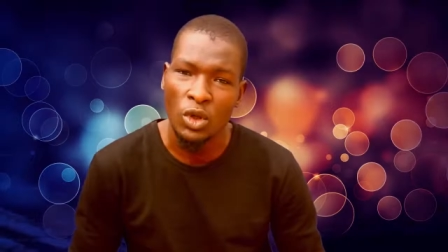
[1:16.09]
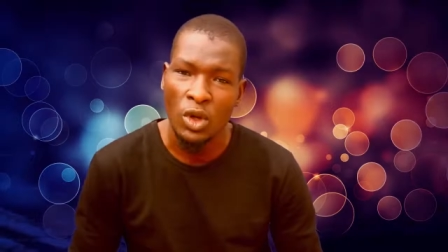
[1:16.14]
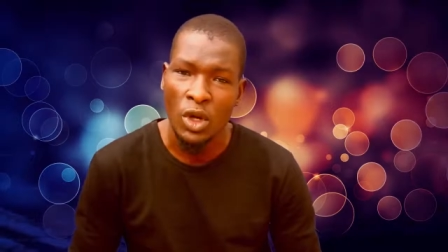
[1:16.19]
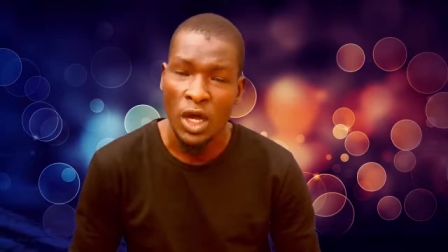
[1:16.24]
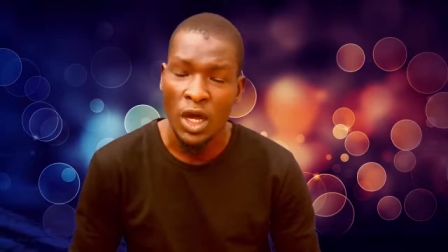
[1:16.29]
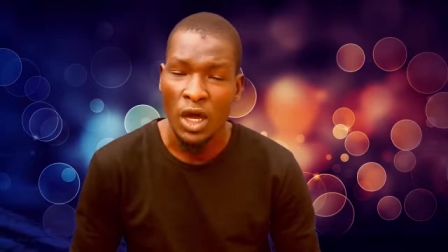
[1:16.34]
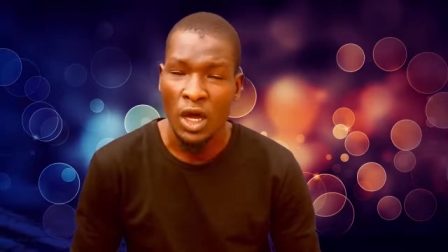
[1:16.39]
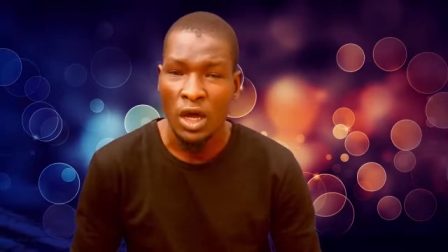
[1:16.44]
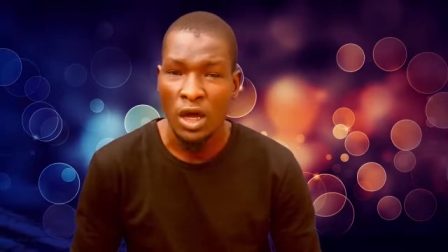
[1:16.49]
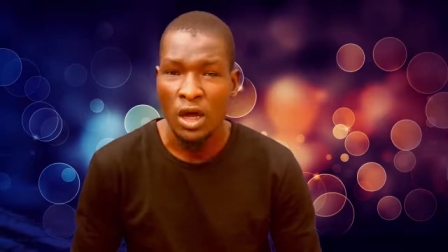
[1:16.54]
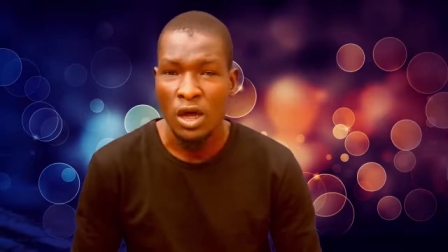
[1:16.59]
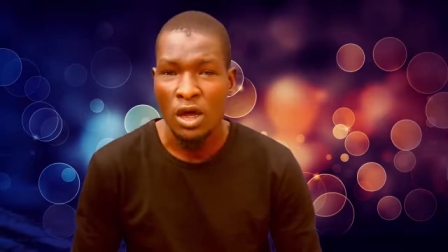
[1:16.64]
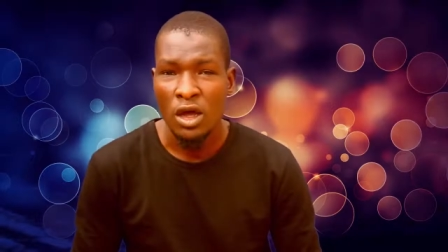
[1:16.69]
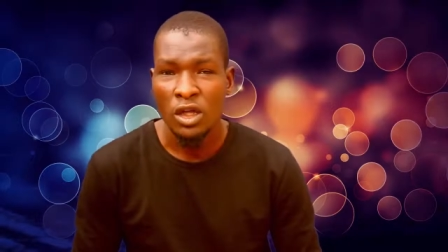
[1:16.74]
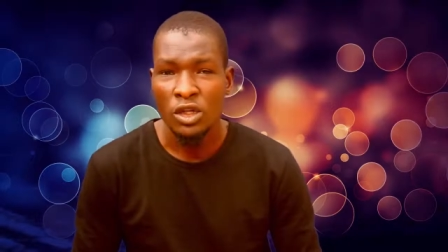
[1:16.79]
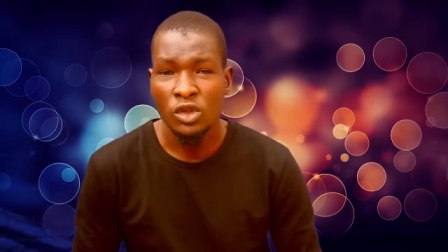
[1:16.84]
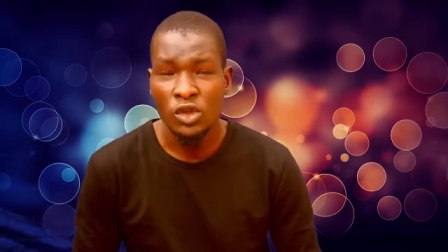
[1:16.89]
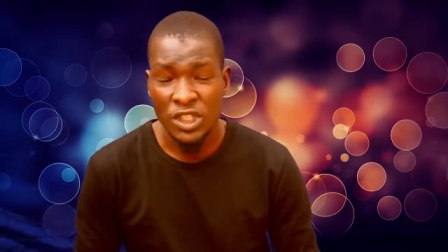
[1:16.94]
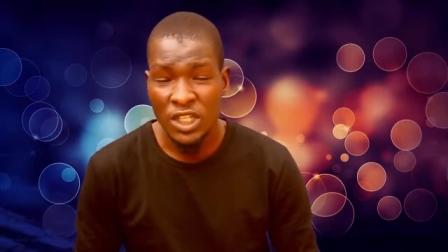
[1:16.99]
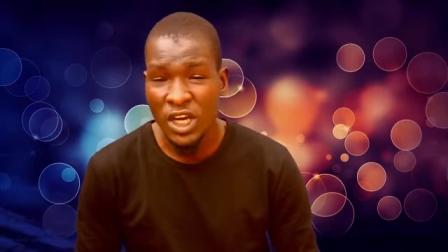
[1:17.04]

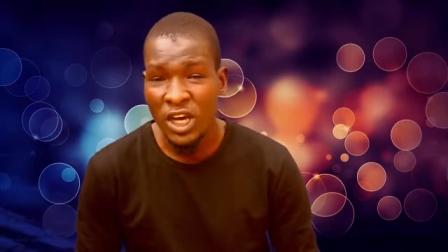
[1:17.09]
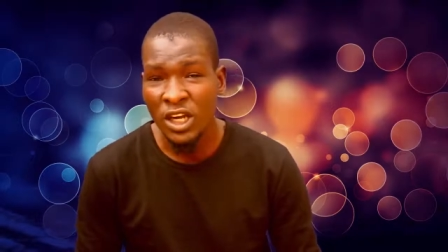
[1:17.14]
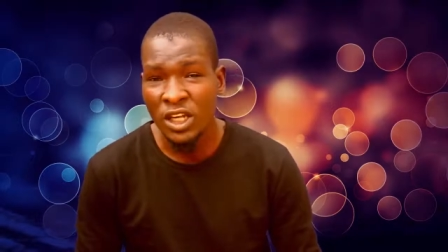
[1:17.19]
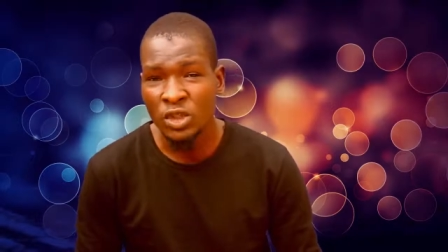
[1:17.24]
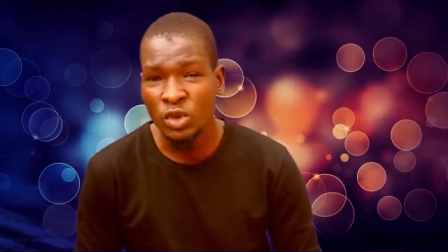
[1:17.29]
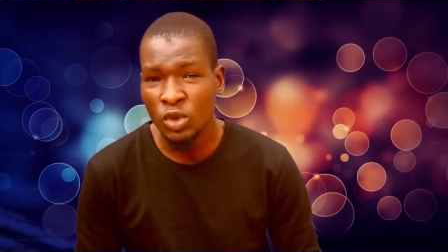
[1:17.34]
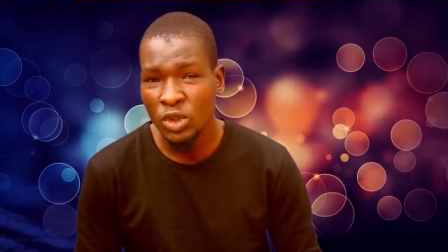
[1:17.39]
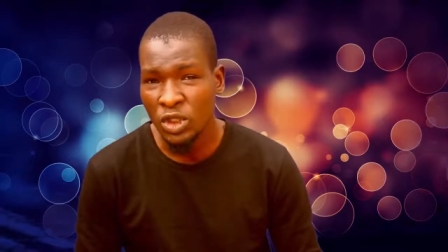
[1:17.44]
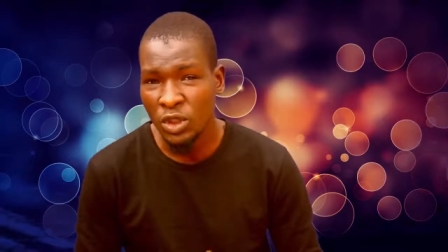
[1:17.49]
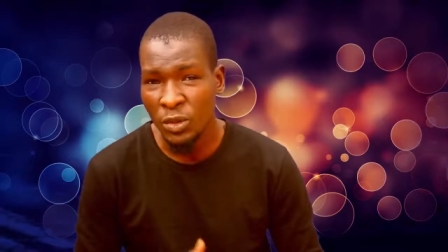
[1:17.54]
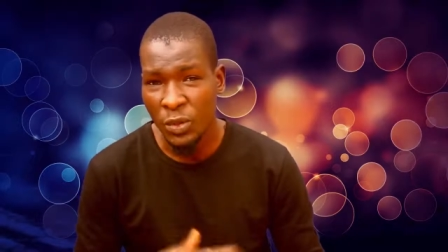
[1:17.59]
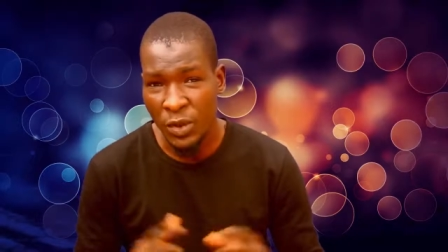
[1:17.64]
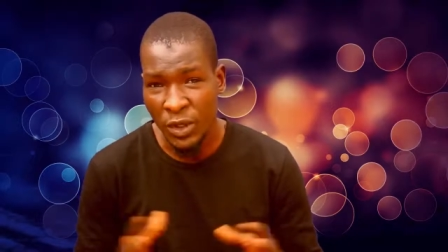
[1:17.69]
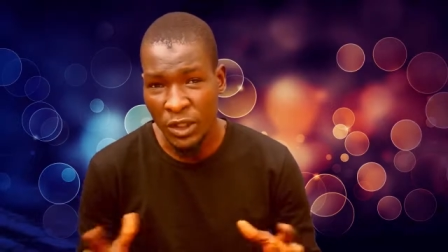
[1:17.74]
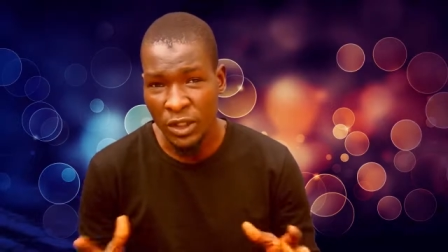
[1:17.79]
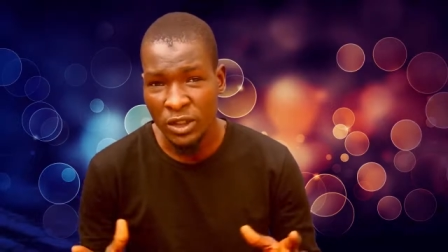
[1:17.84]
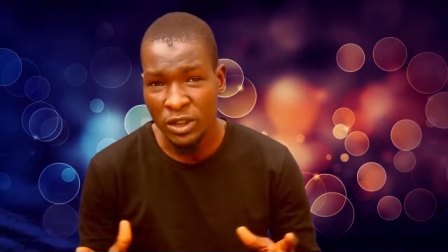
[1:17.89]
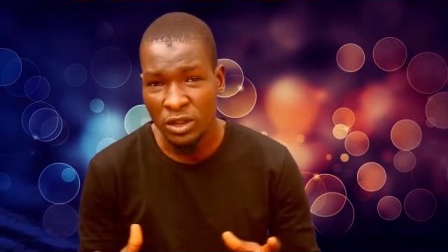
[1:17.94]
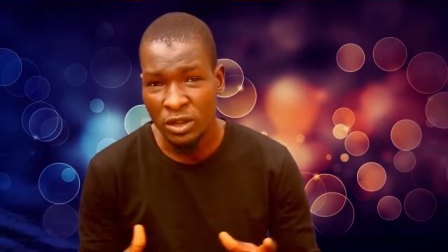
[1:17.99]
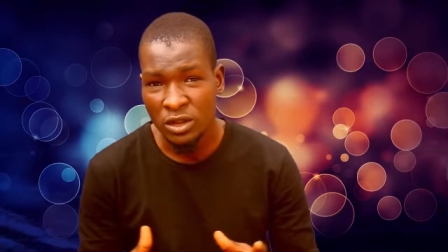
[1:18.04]
description to
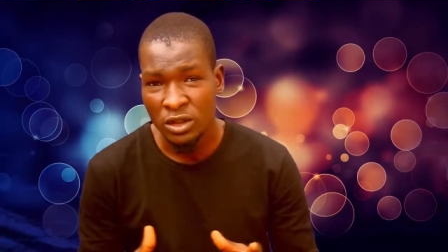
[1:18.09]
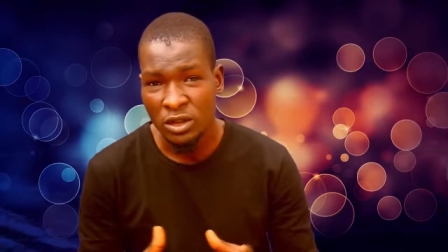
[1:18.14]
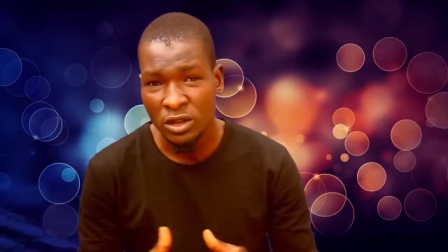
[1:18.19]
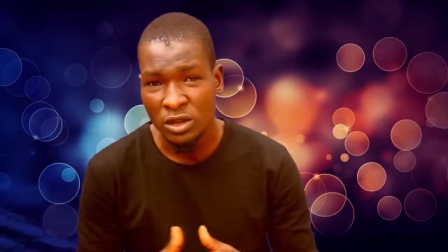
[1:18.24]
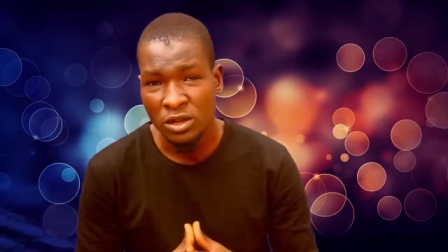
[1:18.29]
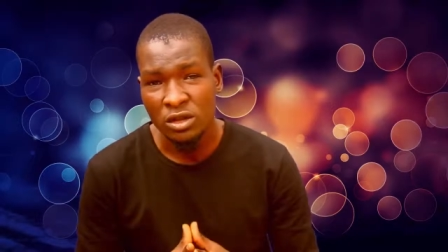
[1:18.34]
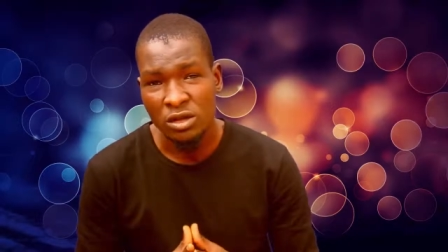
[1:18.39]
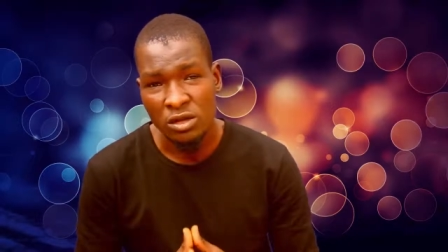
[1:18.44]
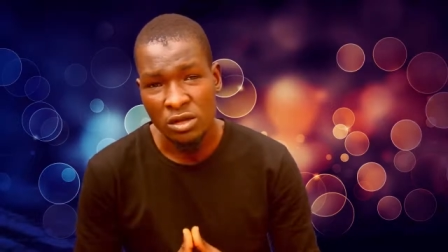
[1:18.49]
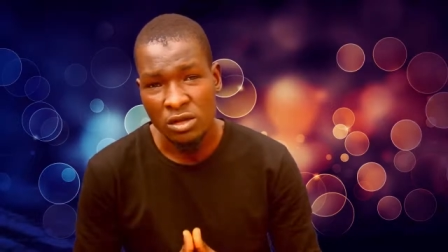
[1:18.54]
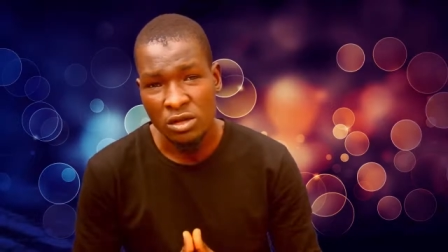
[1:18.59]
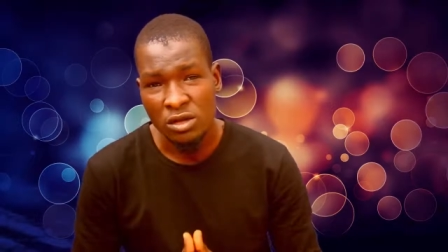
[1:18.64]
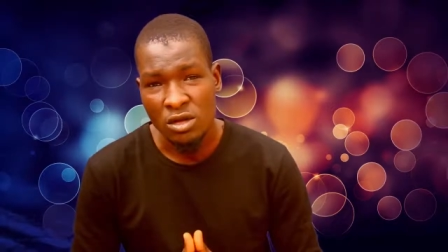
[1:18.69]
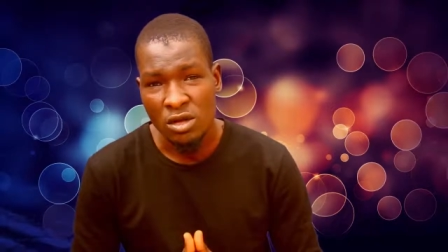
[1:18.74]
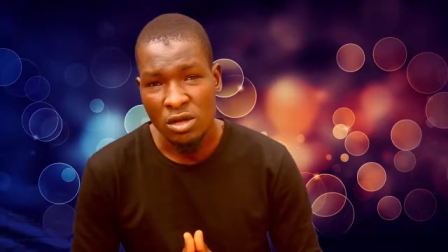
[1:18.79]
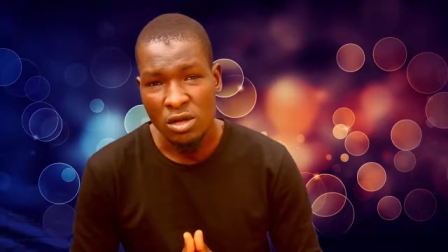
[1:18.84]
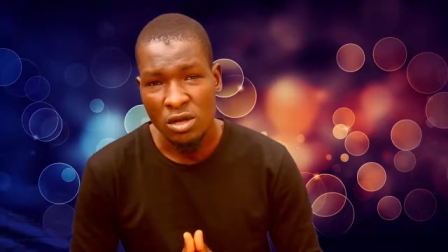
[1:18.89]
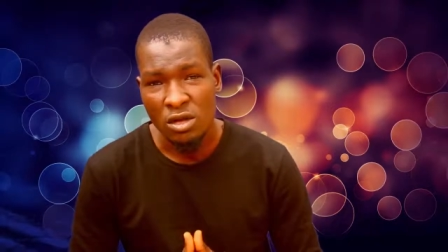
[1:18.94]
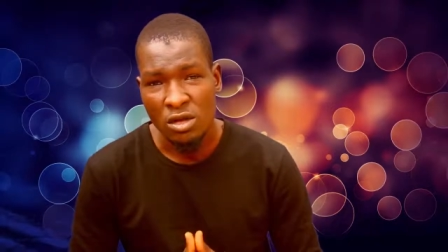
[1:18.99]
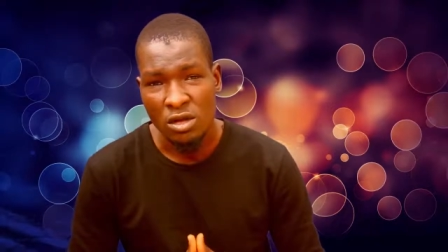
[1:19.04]
share it with
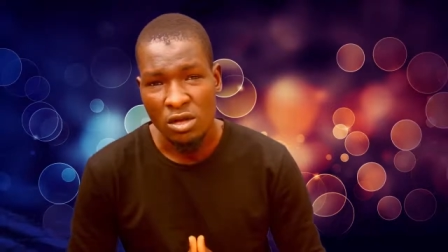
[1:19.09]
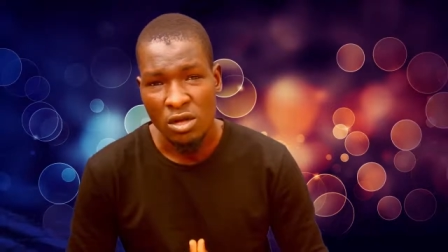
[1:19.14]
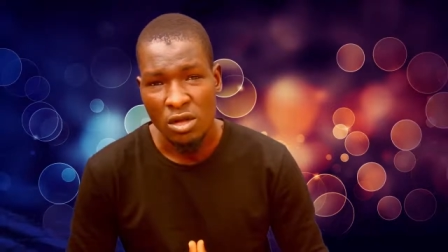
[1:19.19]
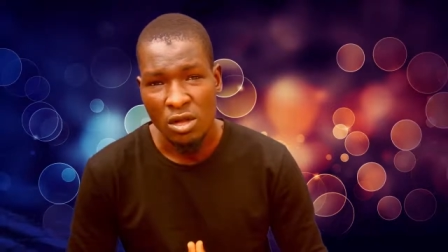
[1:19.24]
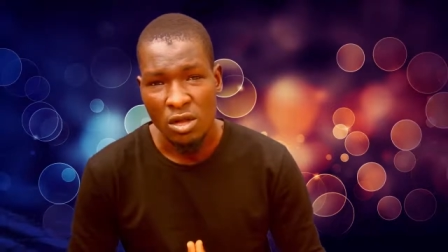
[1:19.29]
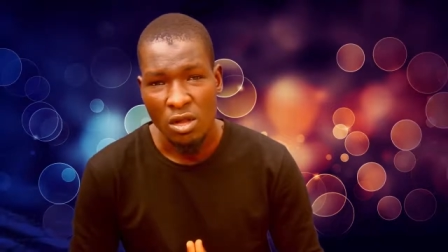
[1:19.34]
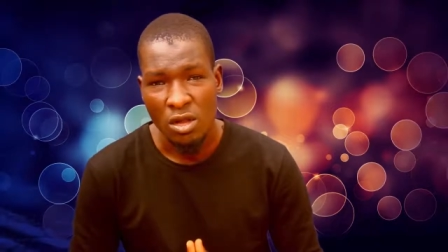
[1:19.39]
friends.